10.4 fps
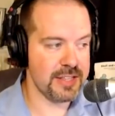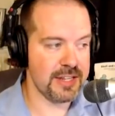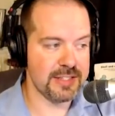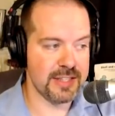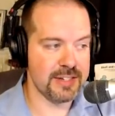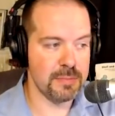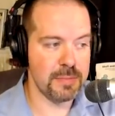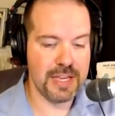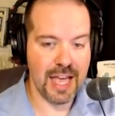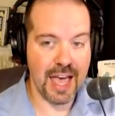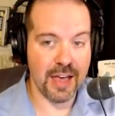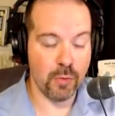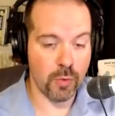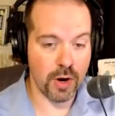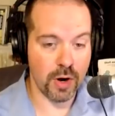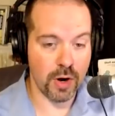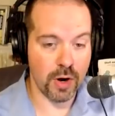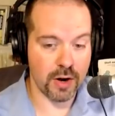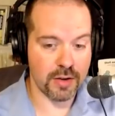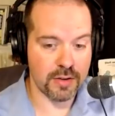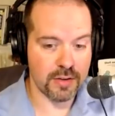it is said to be at work.